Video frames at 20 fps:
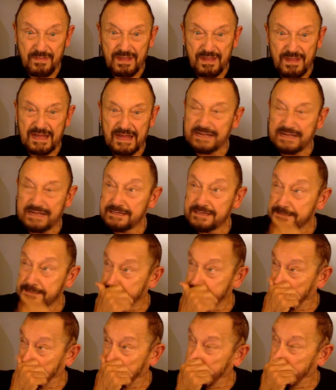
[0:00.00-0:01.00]
and it's
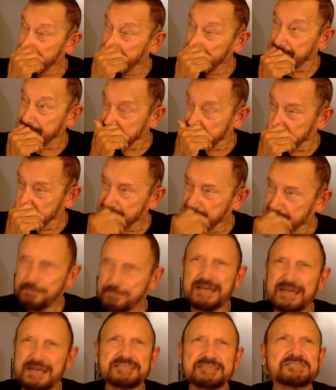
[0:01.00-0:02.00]
an extraordinary
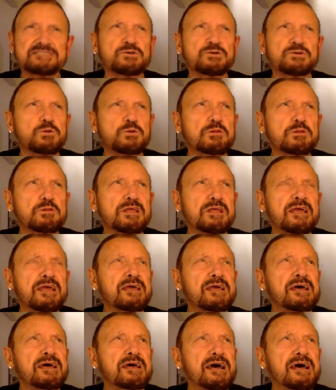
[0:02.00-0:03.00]
place. It's called the
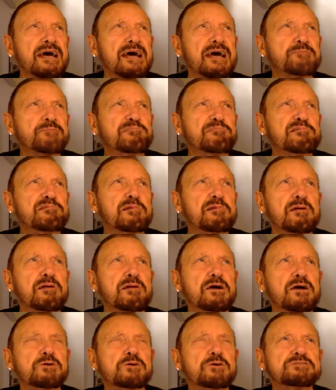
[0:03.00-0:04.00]
Admiral
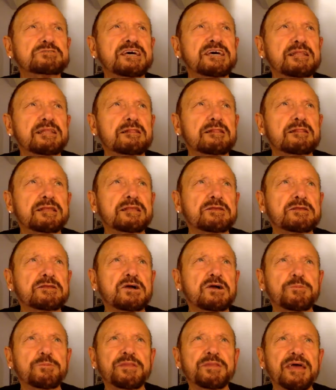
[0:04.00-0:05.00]
Hotel in
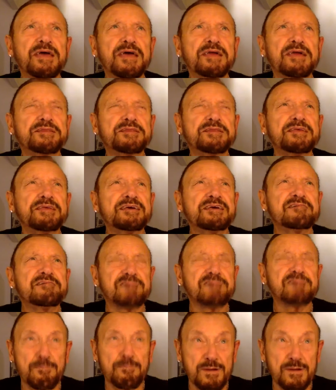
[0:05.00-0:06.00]
Copenhagen,
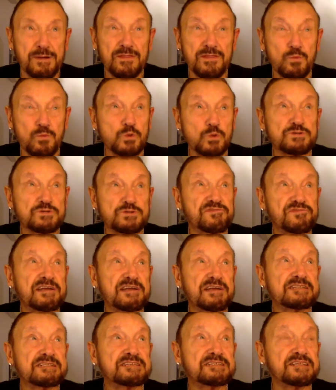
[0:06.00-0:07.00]
right by the
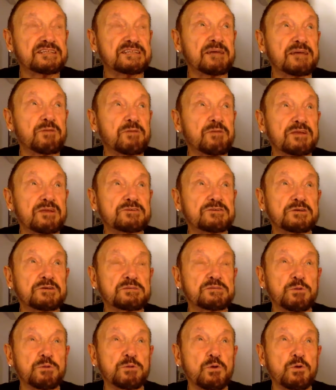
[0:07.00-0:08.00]
waterfront, and I'm going to
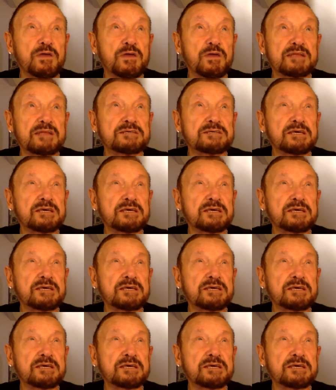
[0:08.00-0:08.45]
explore that.